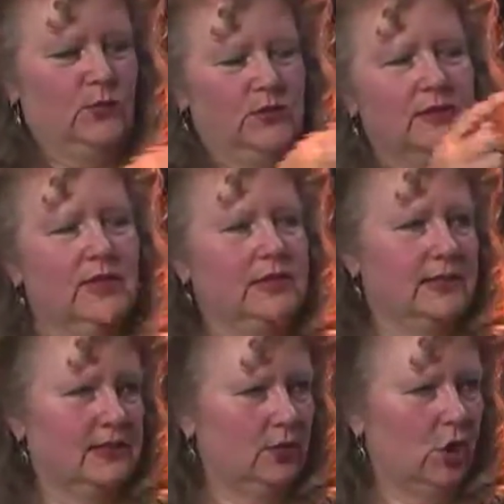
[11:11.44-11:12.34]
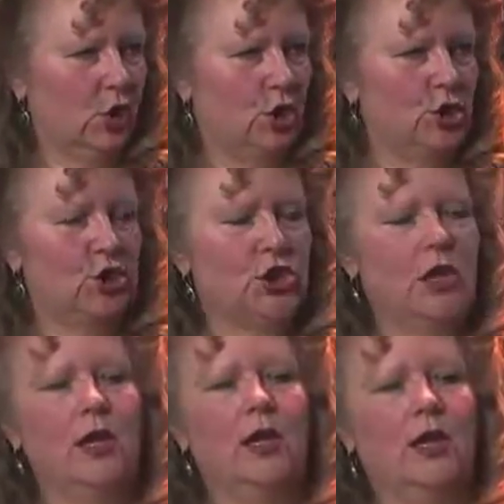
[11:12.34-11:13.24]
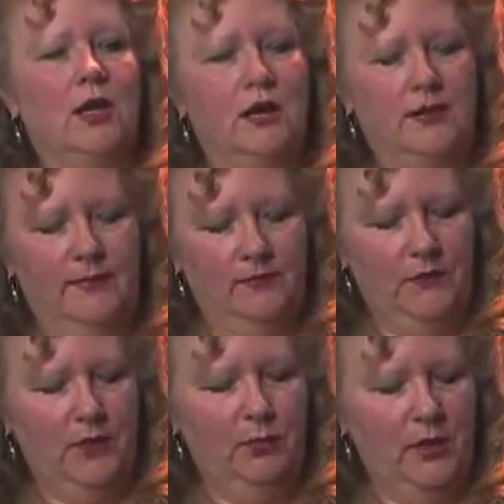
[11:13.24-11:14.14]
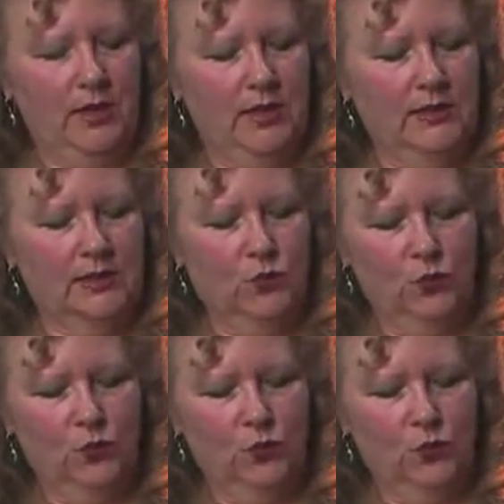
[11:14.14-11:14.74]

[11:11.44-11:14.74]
real size is large. But